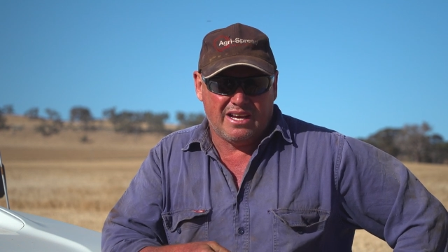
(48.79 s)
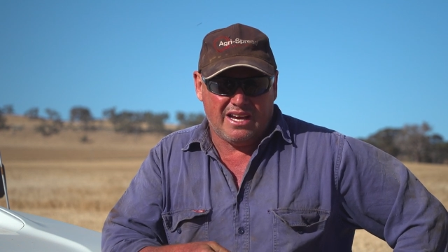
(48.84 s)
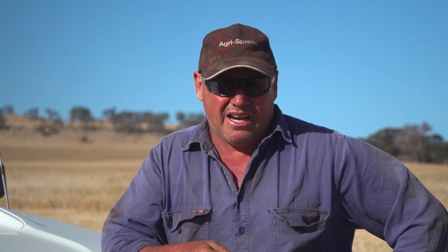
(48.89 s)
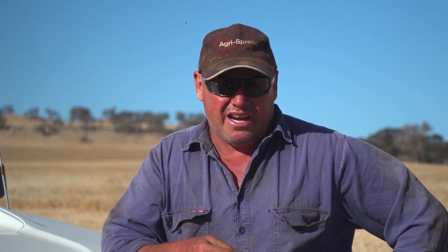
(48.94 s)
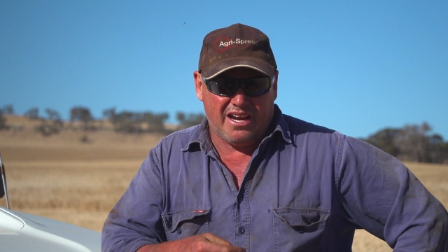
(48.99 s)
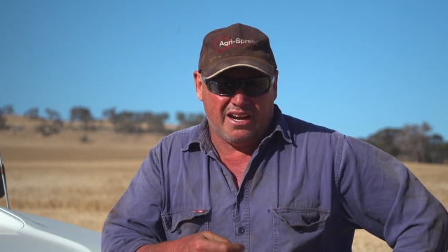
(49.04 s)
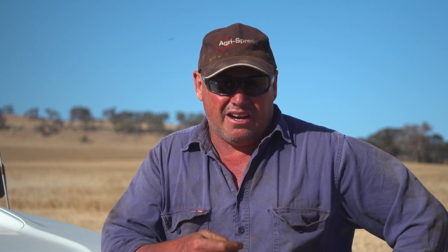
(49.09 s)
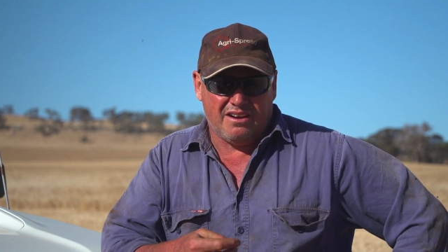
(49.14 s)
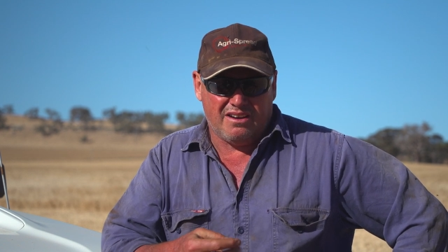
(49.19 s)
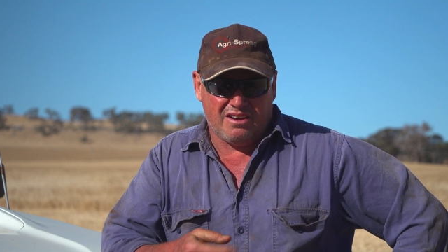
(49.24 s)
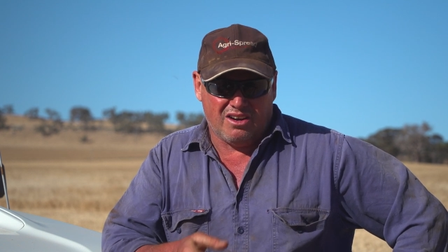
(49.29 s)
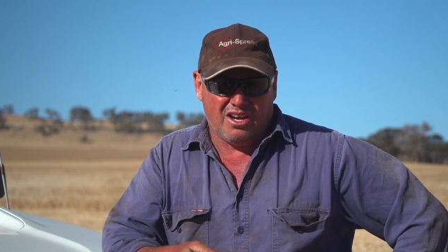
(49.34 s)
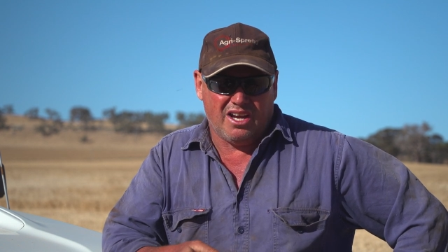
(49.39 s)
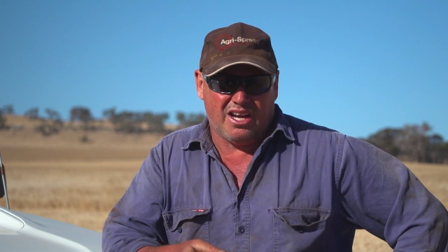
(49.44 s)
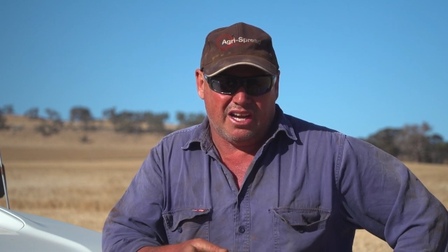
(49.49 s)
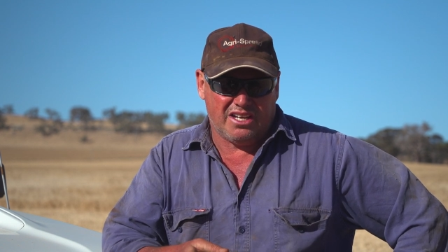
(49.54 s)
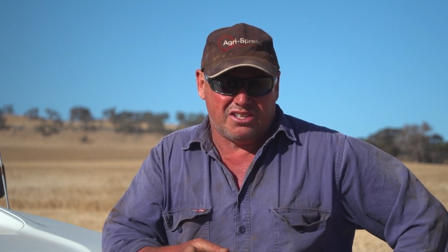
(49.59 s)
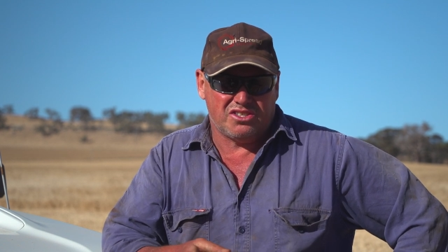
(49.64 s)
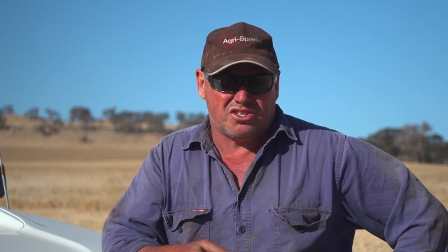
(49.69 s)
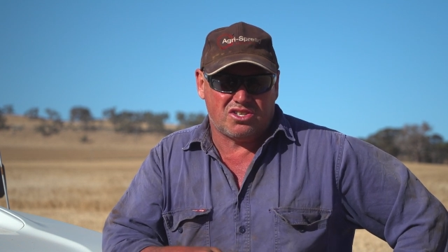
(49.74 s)

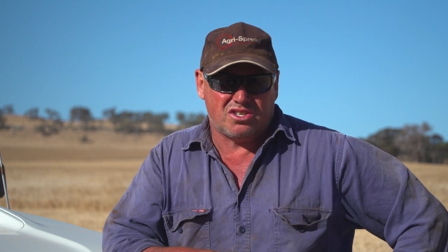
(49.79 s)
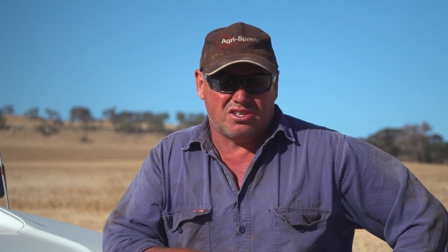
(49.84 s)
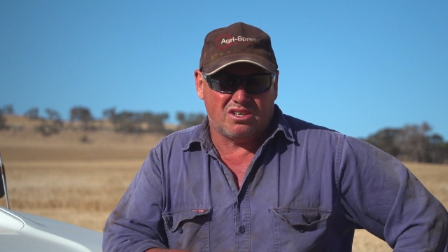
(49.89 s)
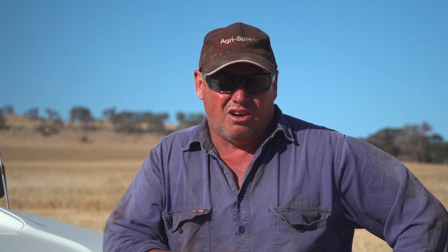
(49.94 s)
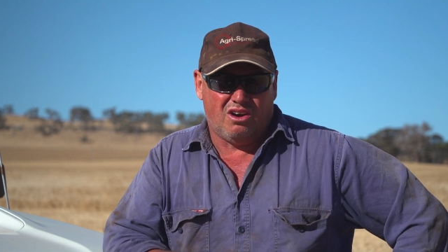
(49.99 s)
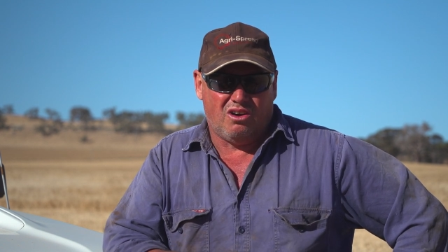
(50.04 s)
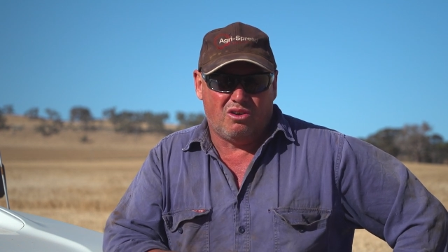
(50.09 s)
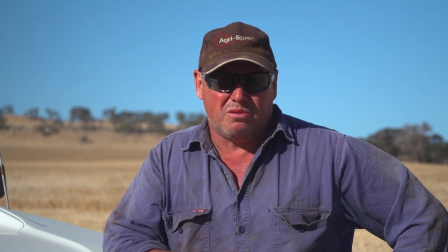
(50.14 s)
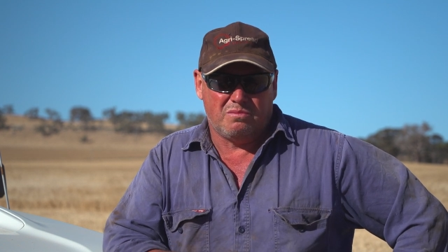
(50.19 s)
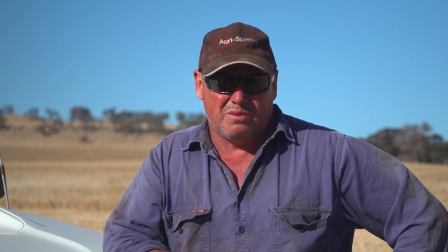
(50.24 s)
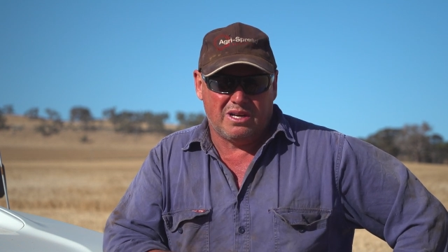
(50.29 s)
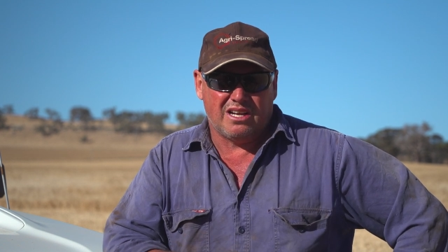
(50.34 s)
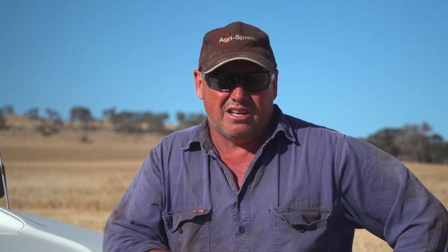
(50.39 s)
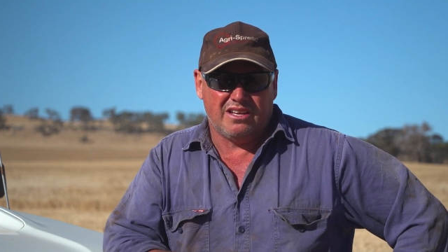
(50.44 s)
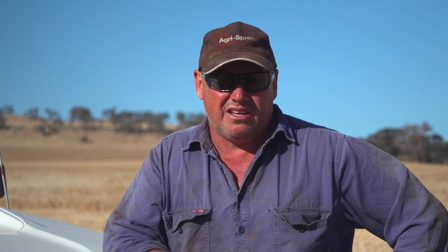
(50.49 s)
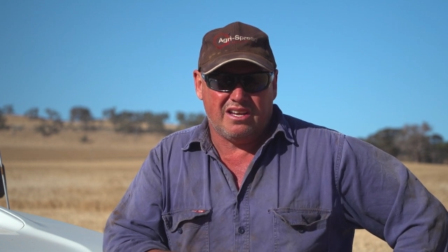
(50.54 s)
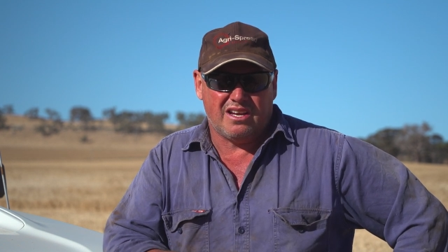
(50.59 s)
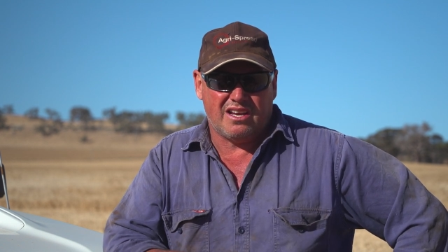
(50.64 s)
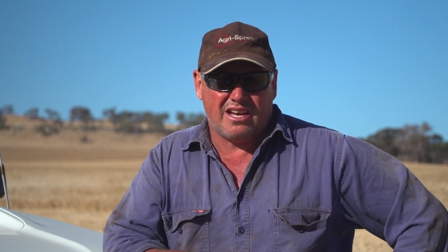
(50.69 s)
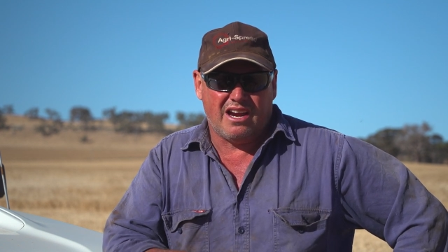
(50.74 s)
and
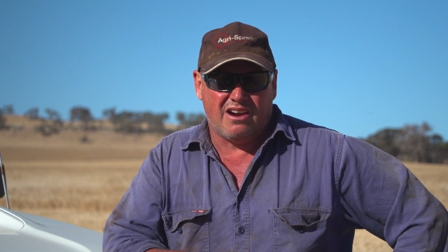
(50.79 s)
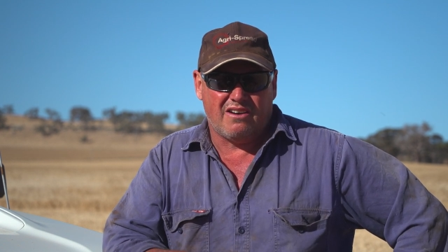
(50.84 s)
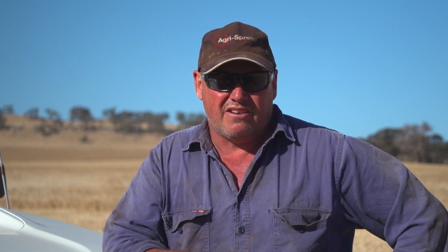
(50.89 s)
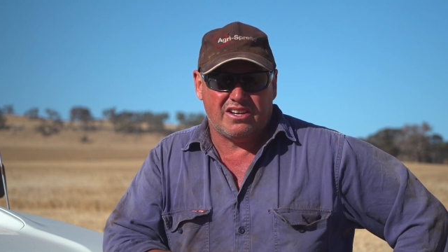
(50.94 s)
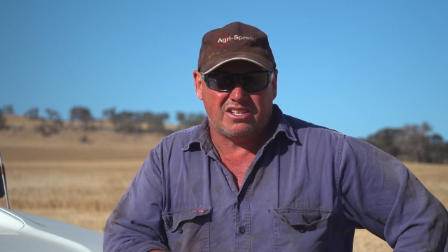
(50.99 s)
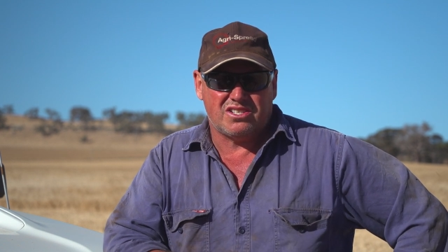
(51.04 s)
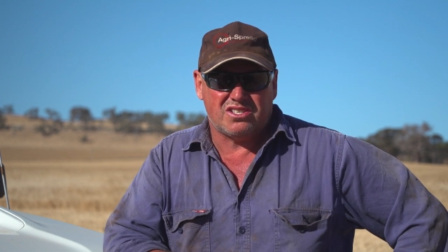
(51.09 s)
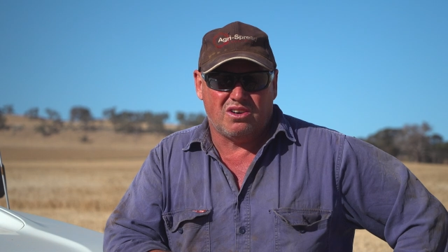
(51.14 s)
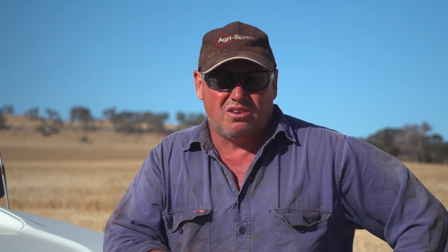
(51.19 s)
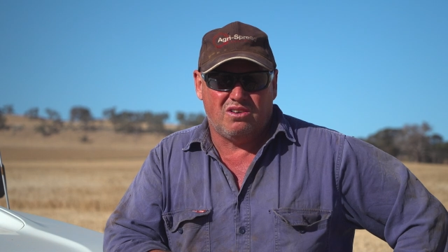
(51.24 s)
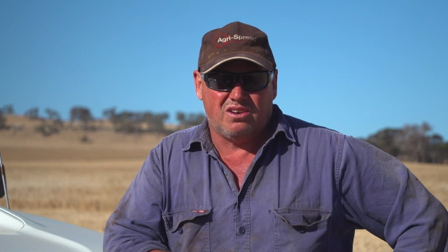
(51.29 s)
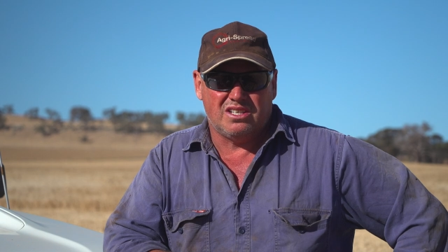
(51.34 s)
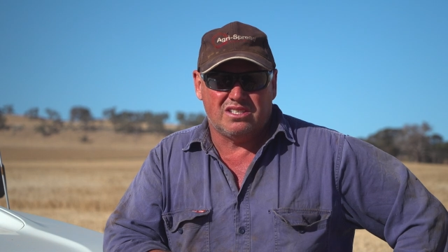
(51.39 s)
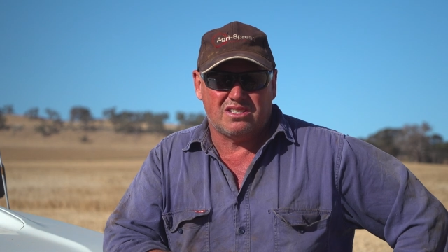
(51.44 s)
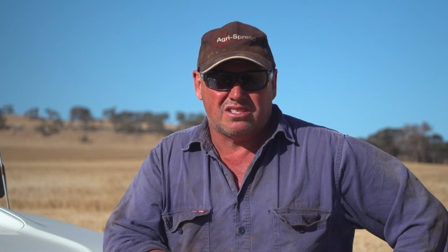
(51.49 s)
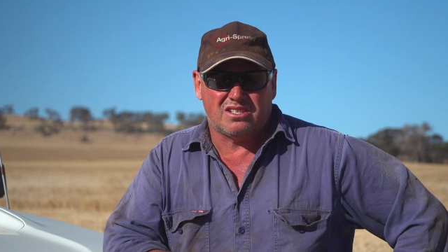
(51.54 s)
ultimately your carrying size.